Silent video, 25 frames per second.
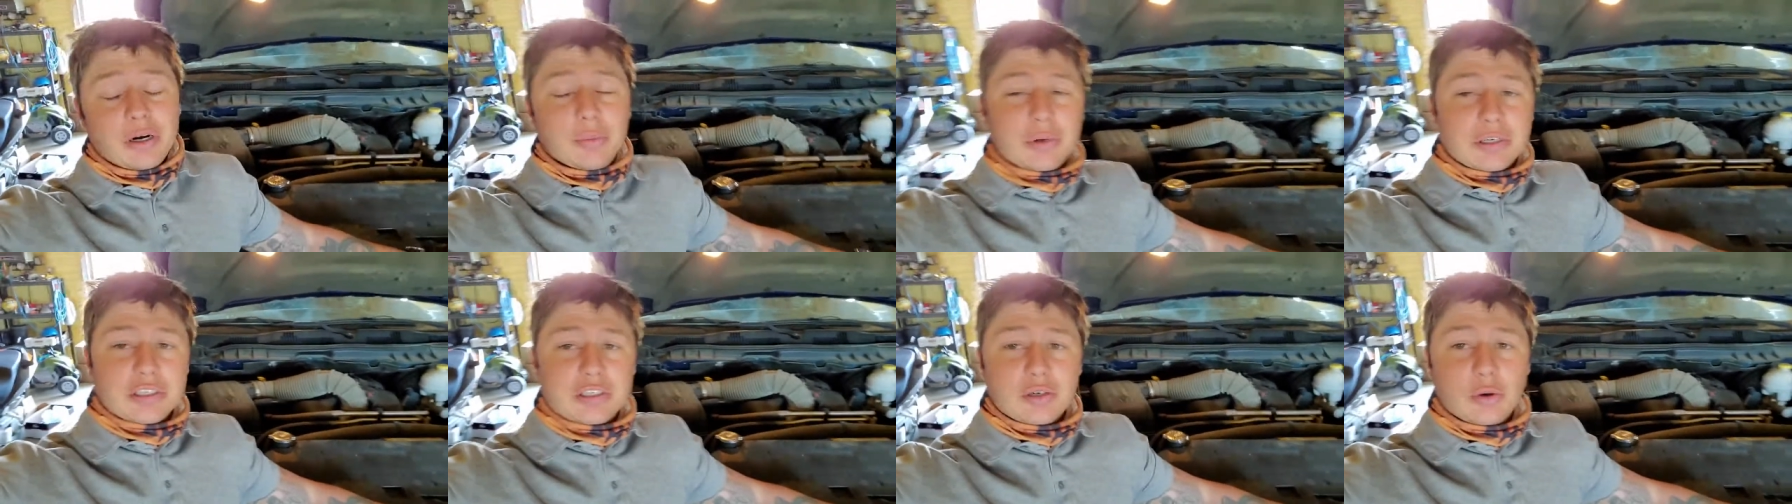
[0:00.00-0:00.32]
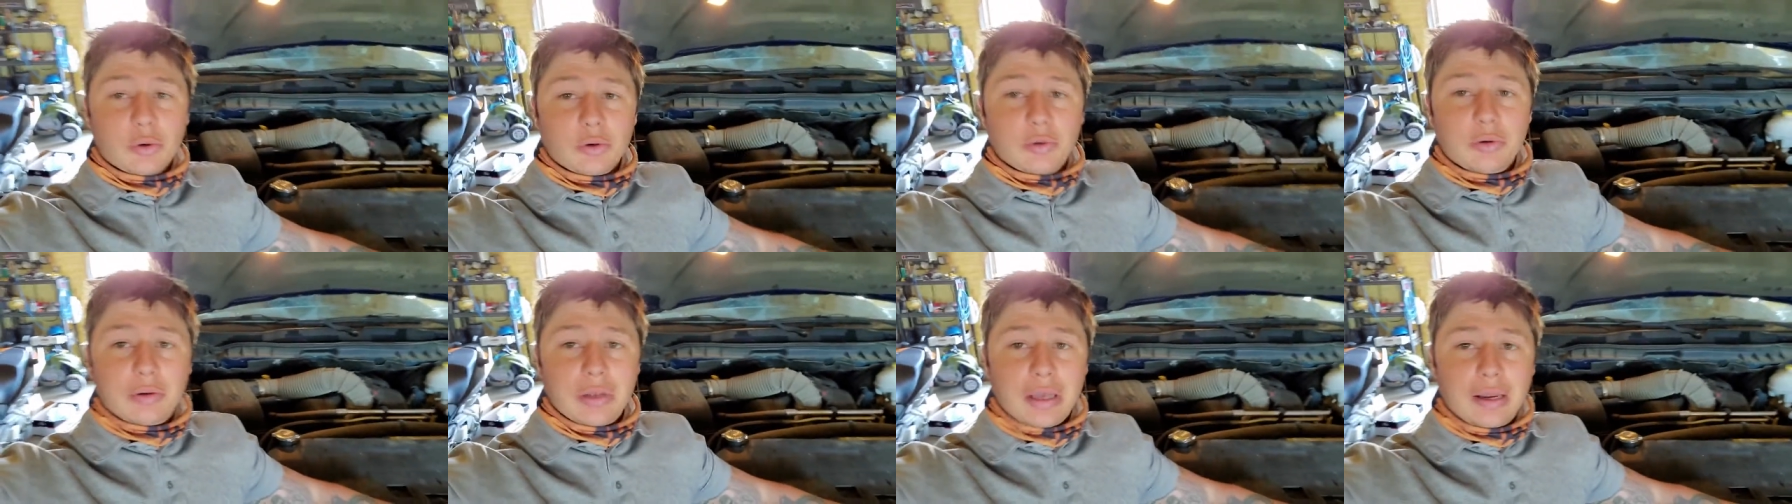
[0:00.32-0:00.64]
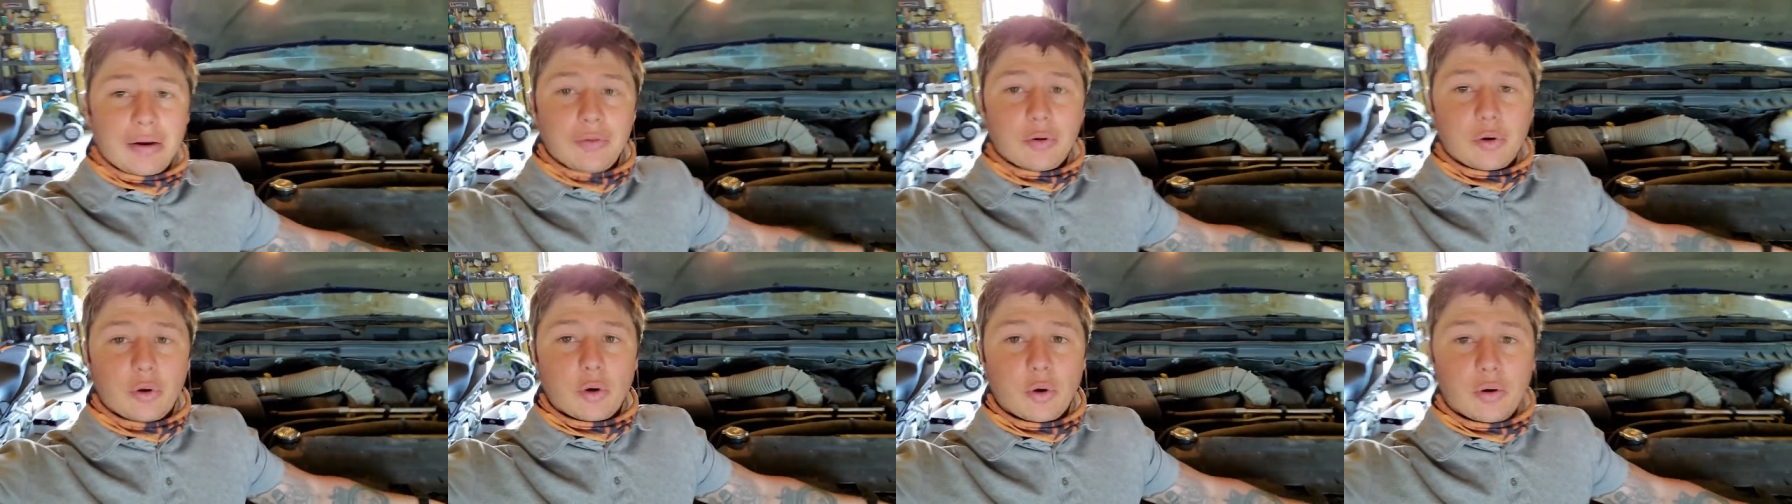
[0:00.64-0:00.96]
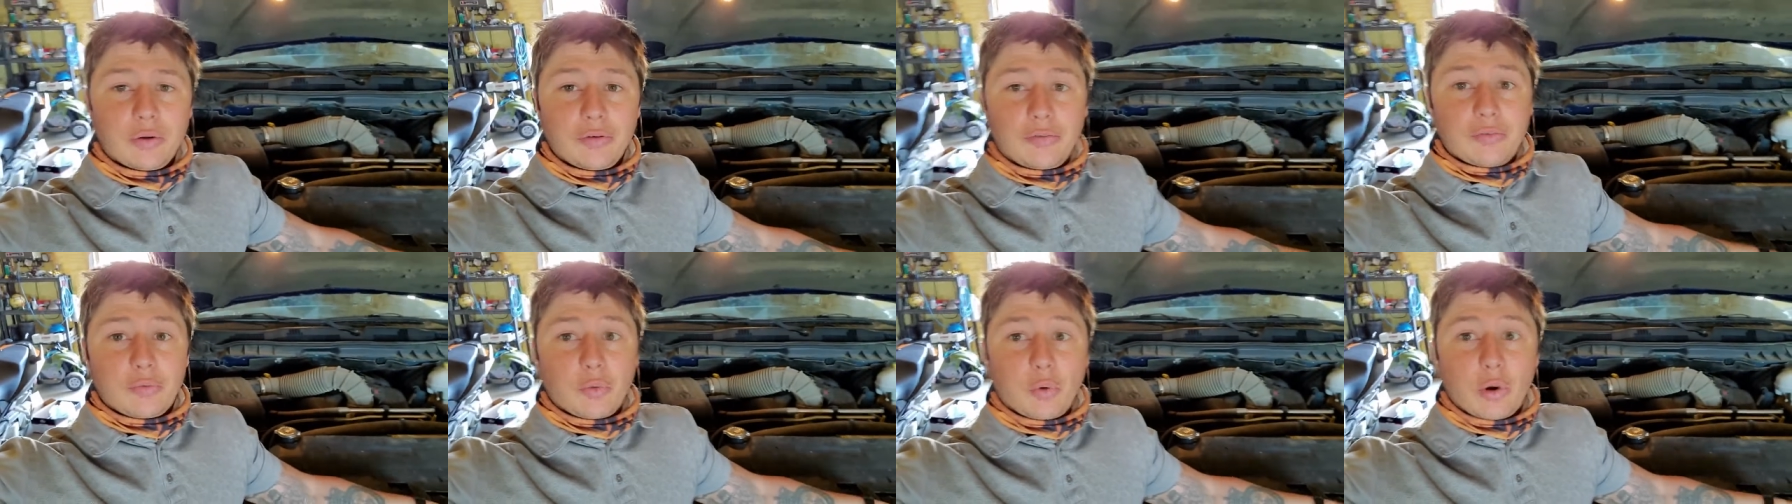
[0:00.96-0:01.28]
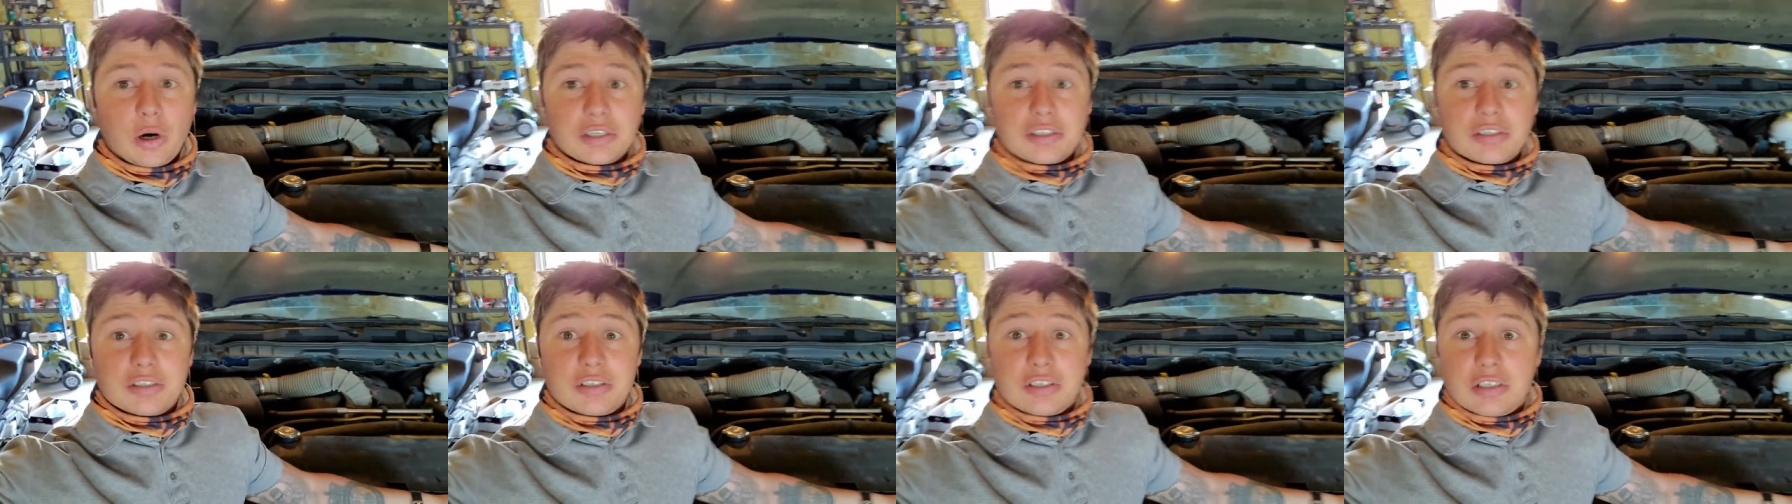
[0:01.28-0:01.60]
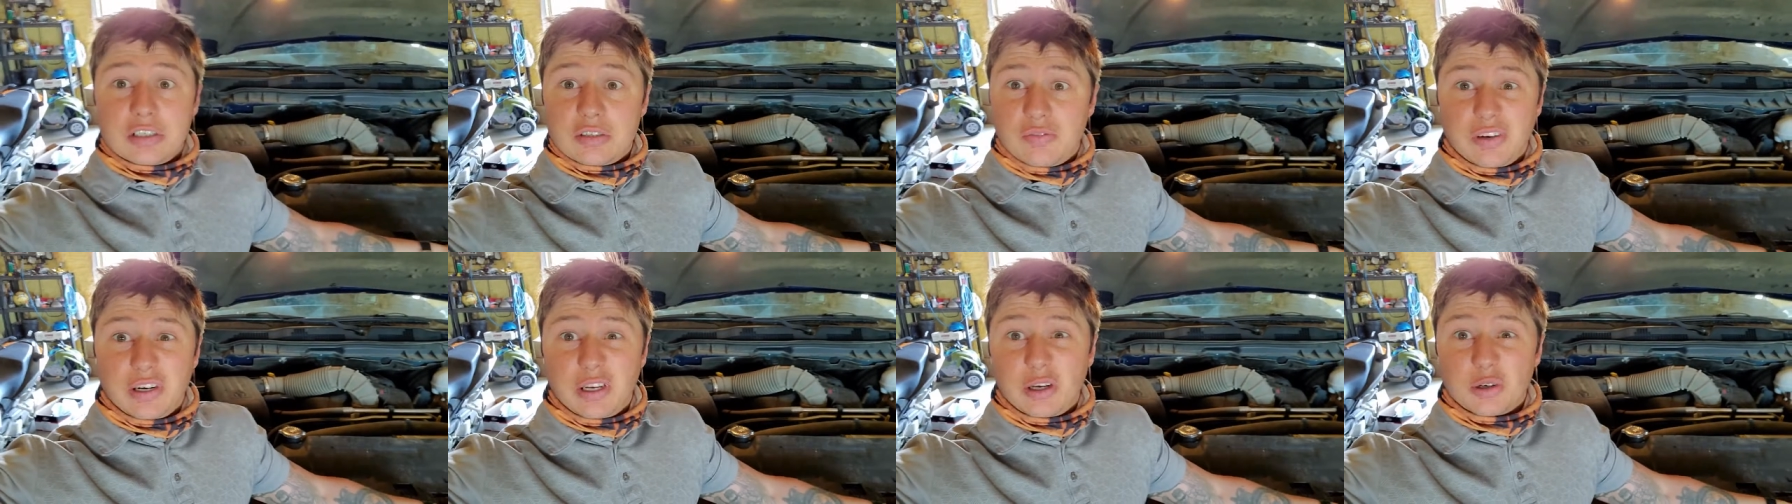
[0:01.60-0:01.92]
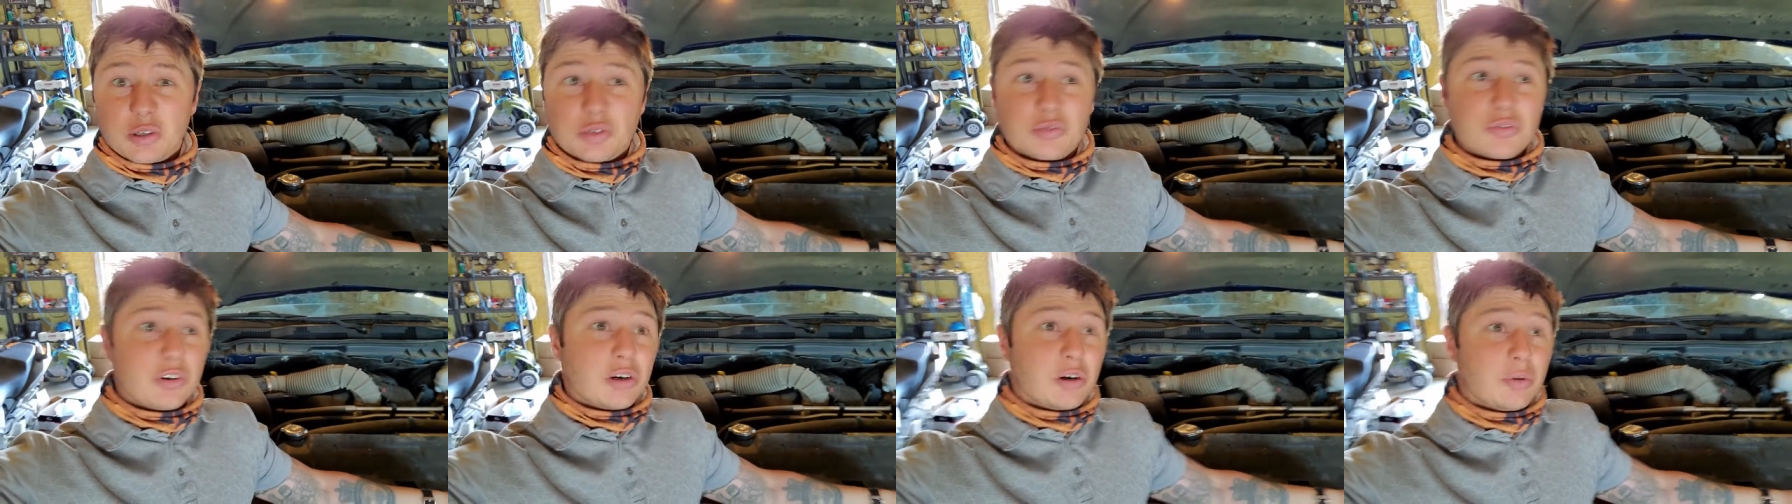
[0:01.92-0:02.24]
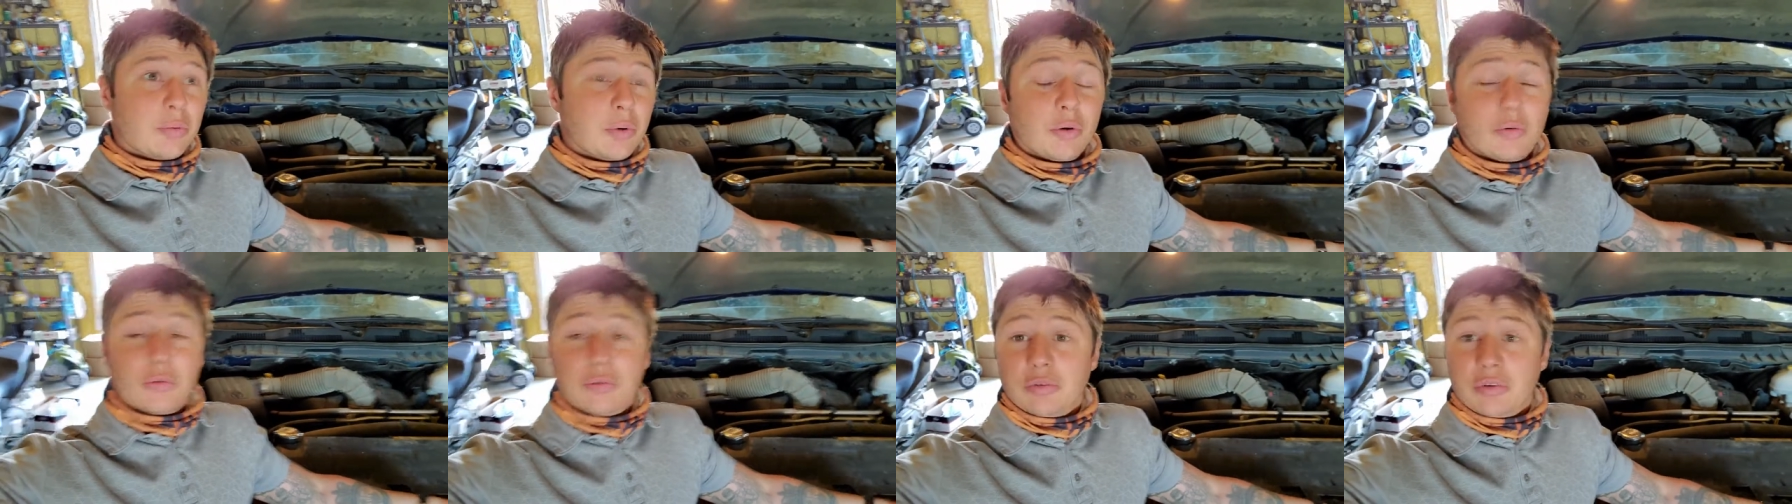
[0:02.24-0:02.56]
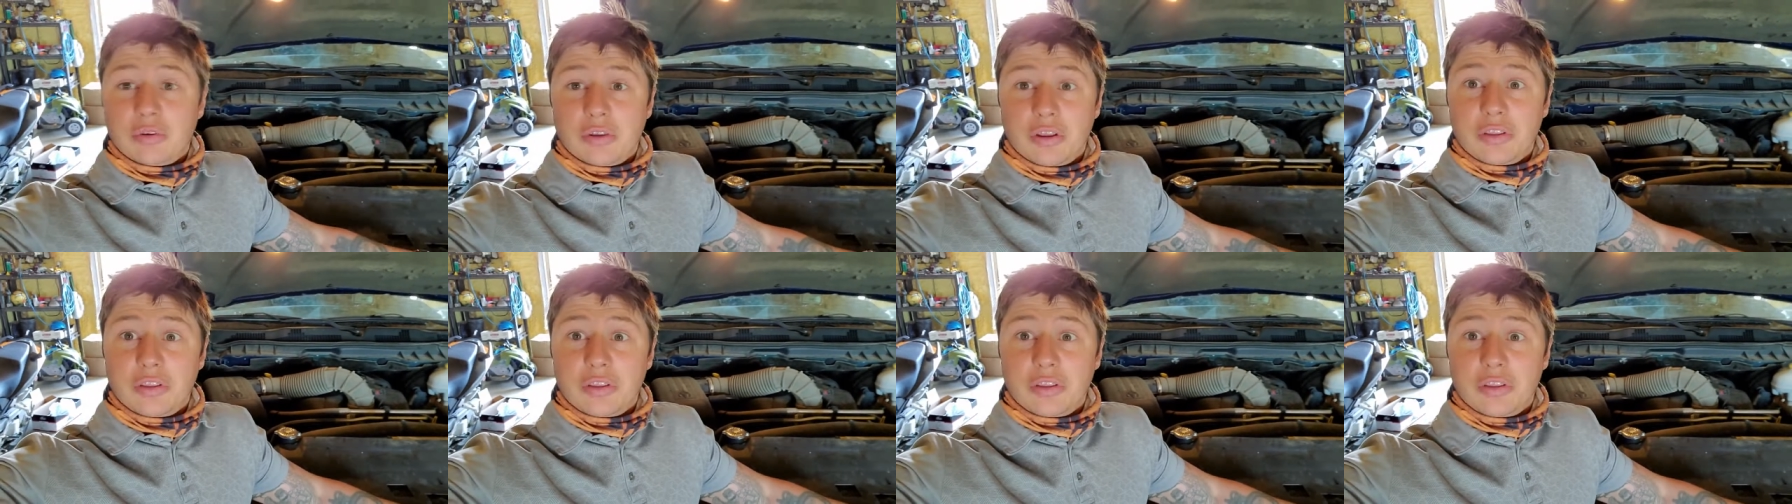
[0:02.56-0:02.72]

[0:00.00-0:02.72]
much everyone only watches these videos for about